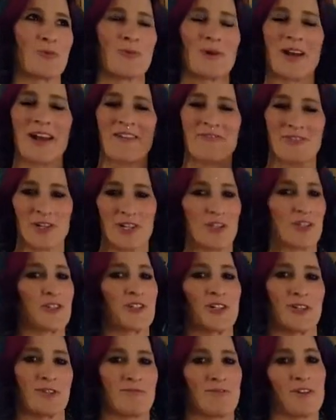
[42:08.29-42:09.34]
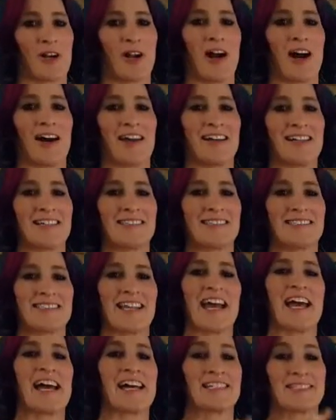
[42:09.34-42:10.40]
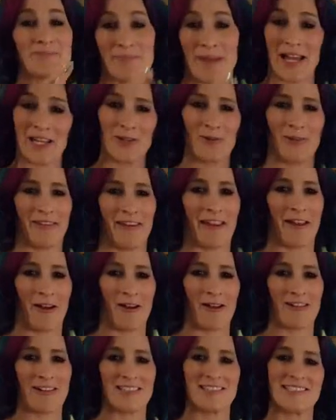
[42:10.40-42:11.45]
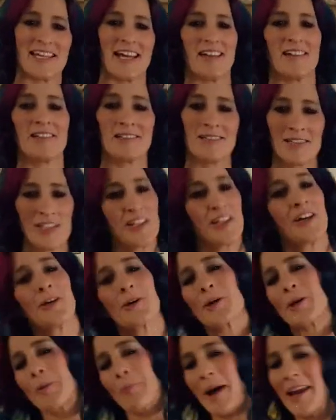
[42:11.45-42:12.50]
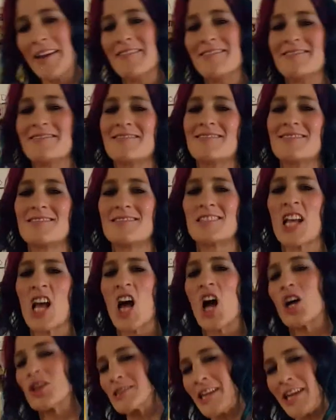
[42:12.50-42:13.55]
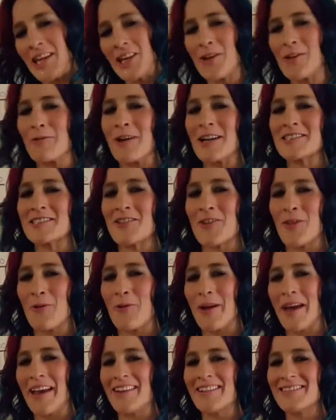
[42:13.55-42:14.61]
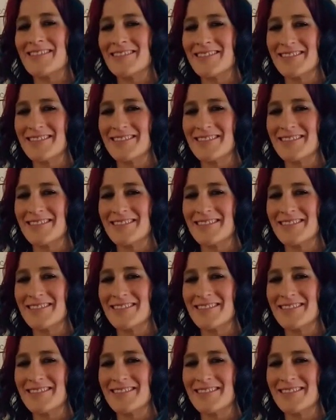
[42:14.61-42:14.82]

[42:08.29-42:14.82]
whatever your term for God is, has met you there and said, come on, I'll take you the rest of the way.